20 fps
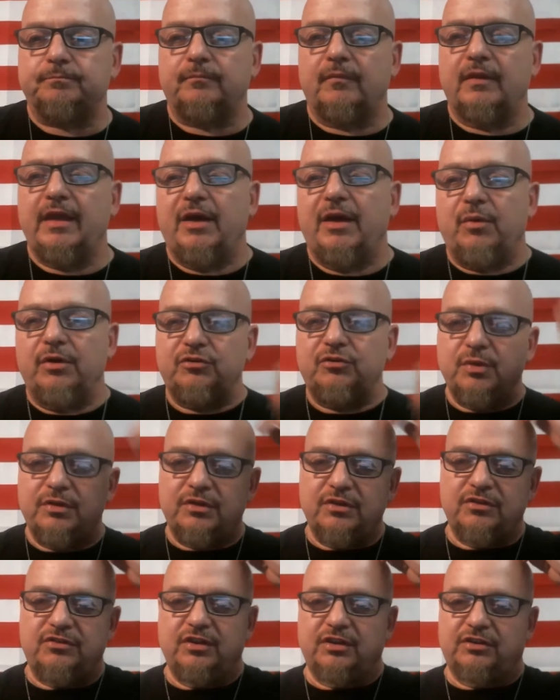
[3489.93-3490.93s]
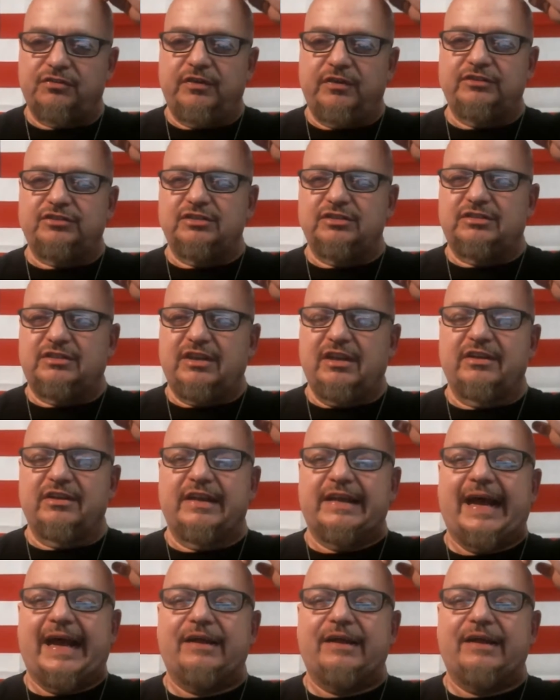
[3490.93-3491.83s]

Yeah, what's with the 6-function tailgate?